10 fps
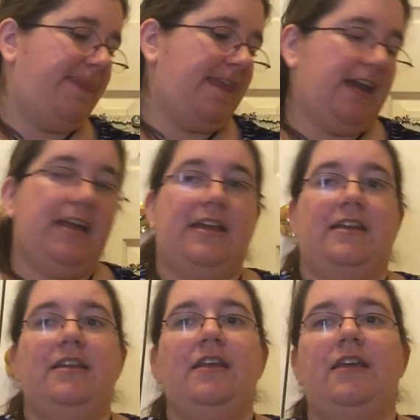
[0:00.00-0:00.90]

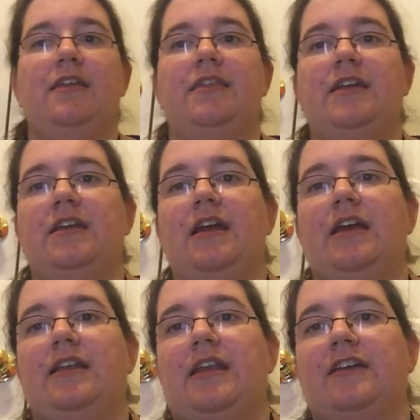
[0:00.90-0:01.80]
Then the
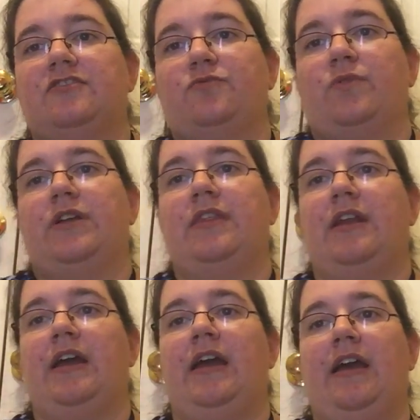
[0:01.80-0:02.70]
next one that
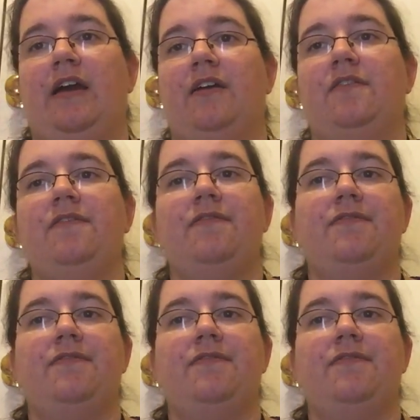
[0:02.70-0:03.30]
I have